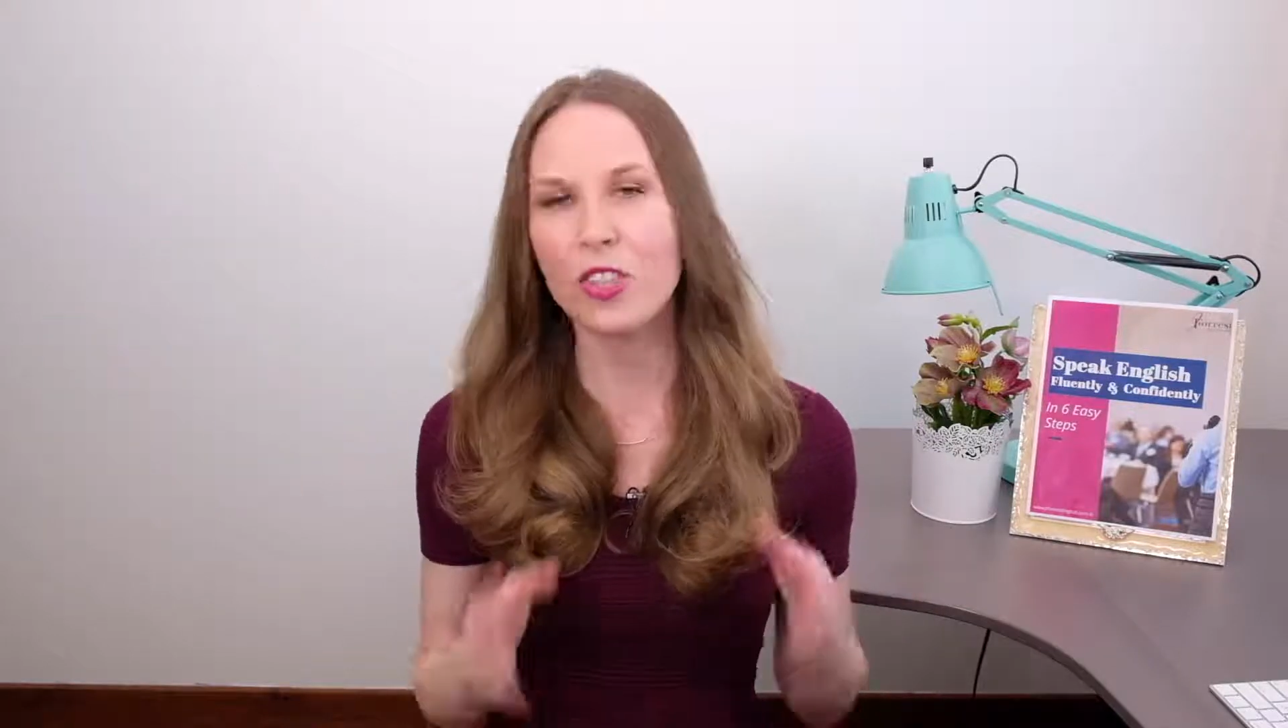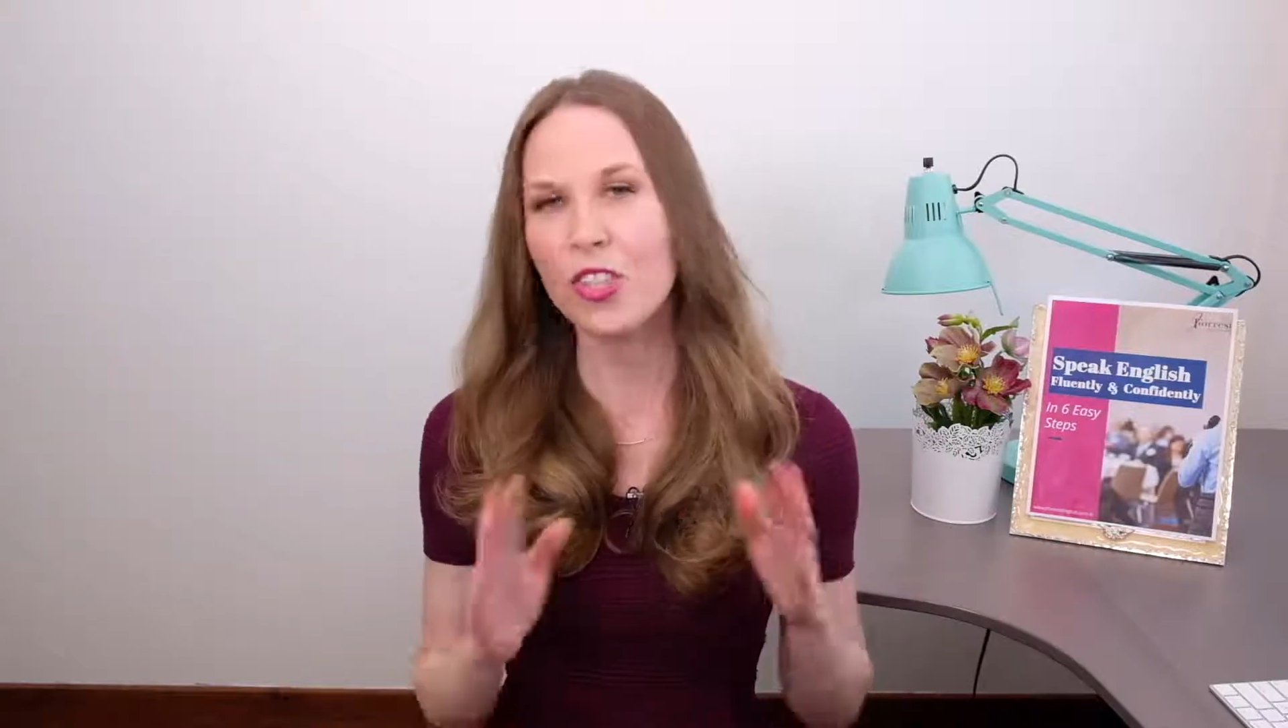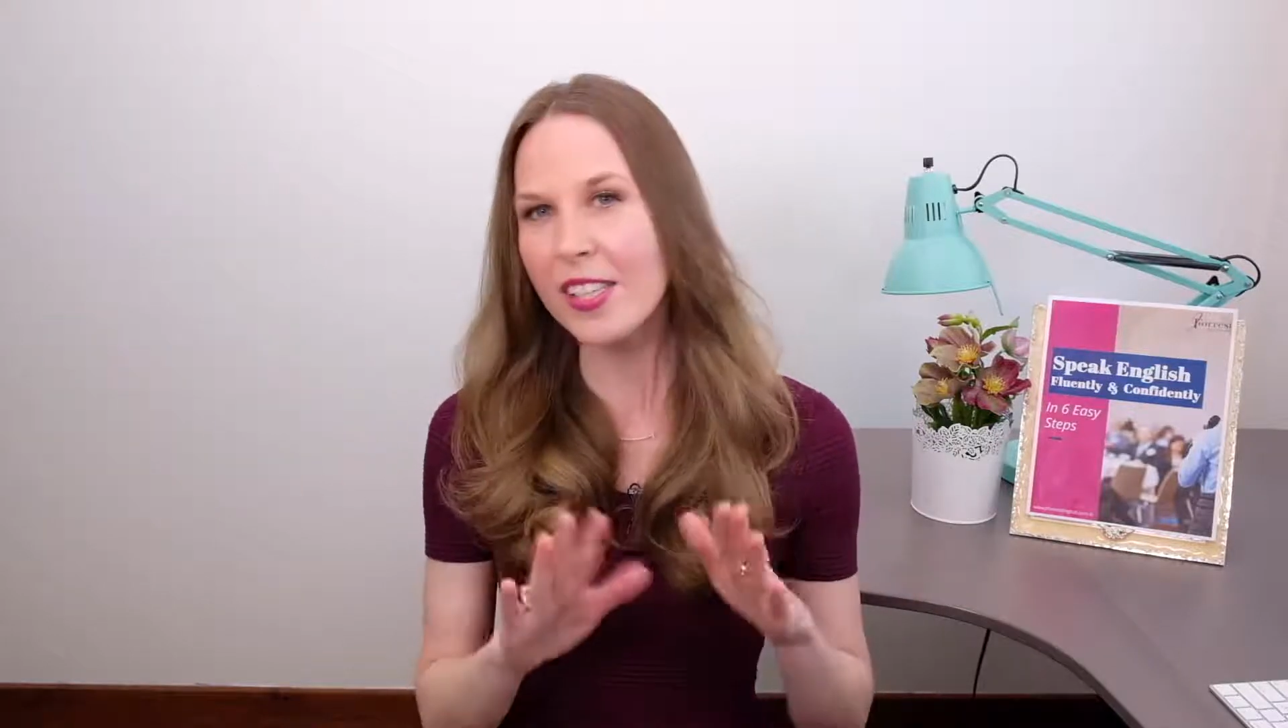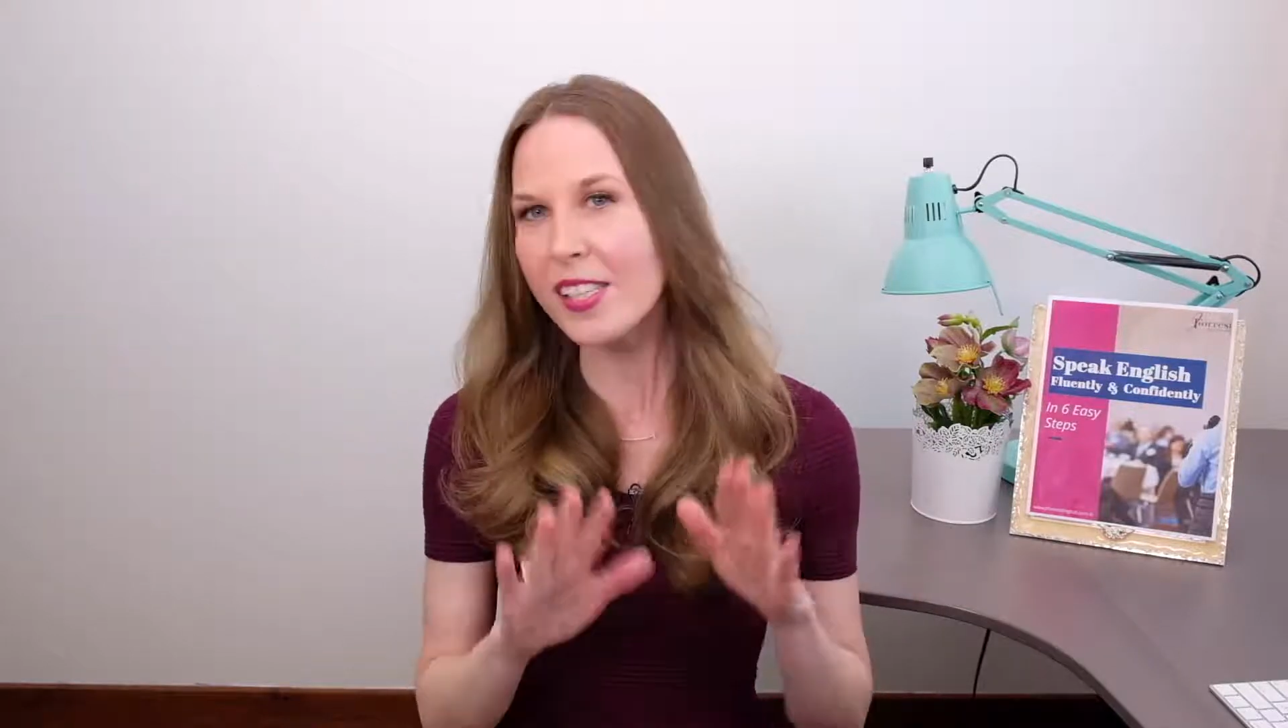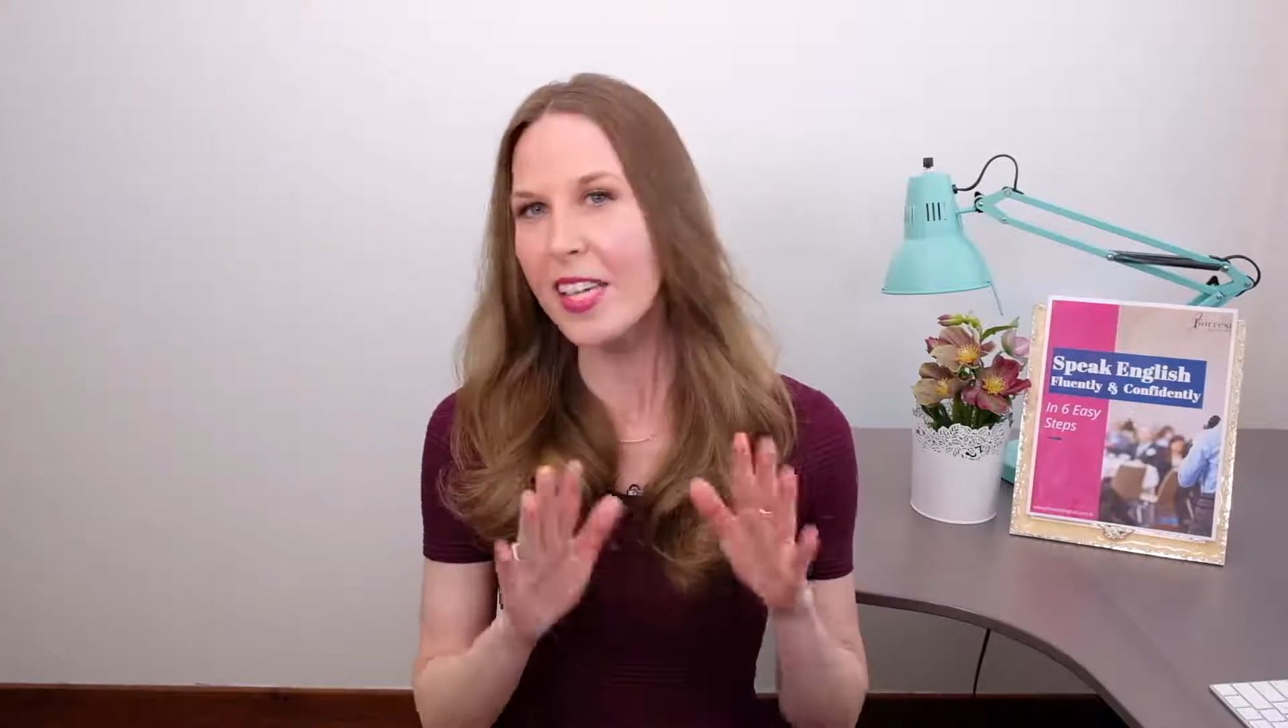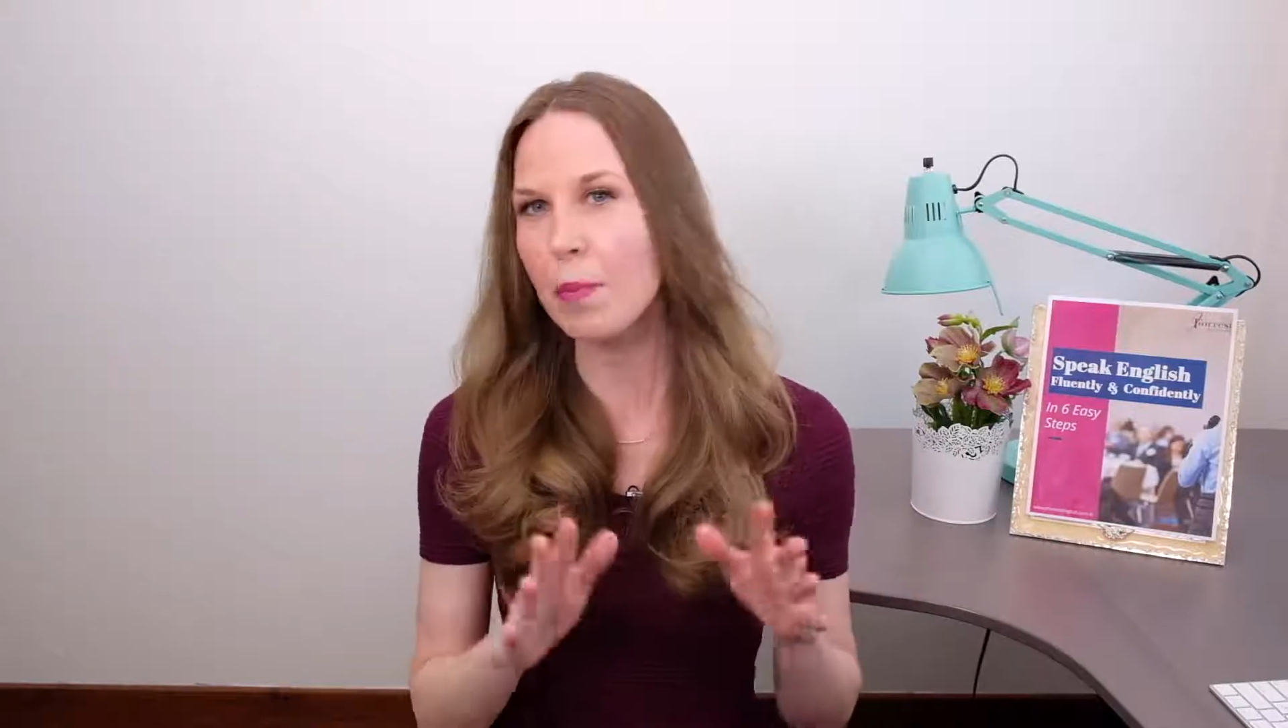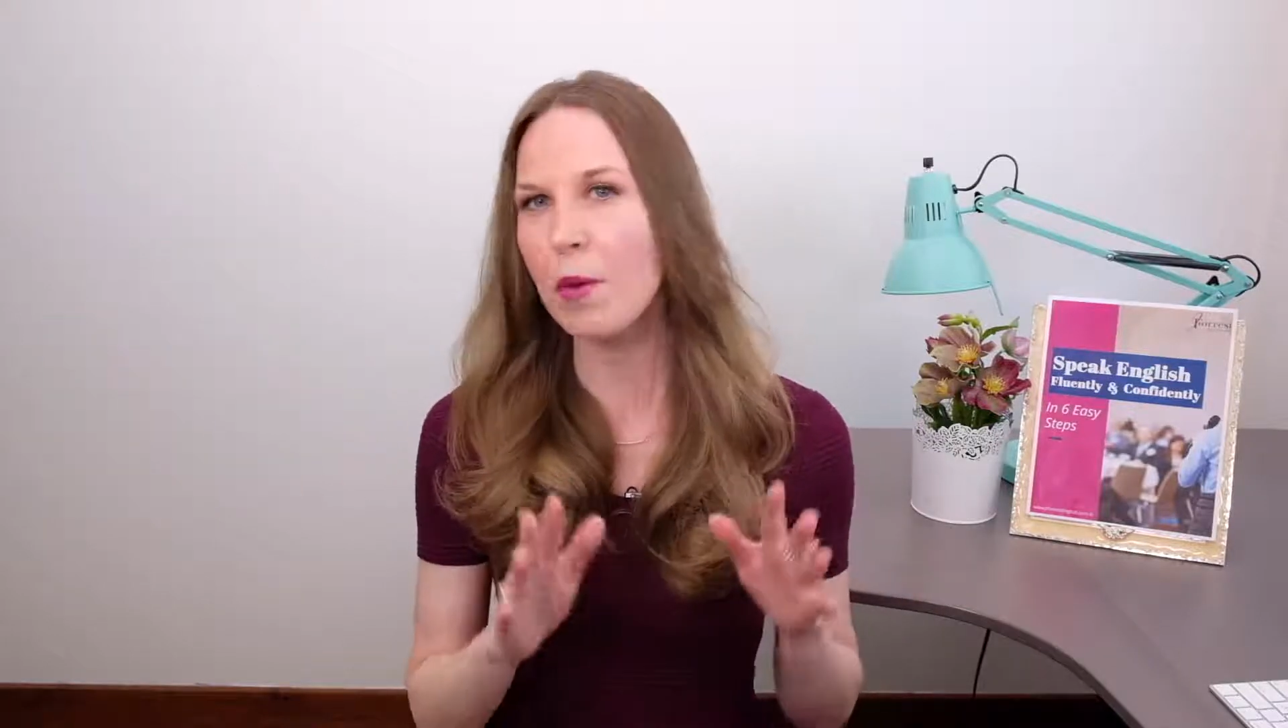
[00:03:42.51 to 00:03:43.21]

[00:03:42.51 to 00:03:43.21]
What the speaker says: just keep